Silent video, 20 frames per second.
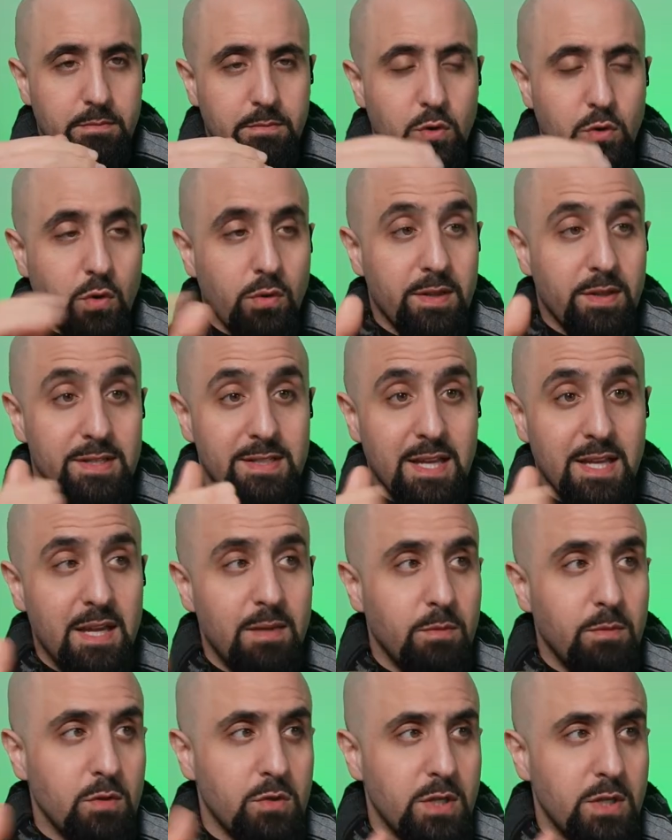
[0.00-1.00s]
You're the
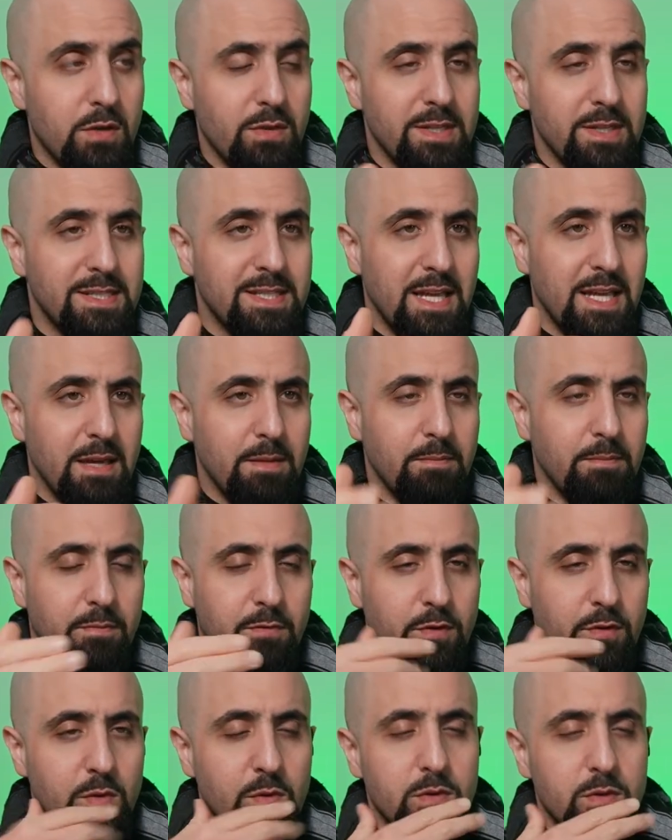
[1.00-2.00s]
same. You share the same
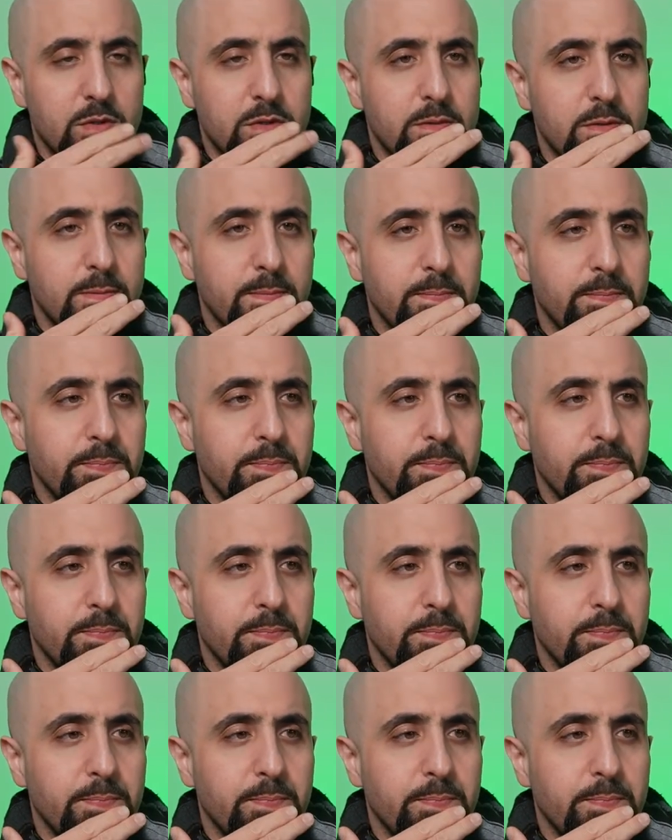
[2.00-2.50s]
views.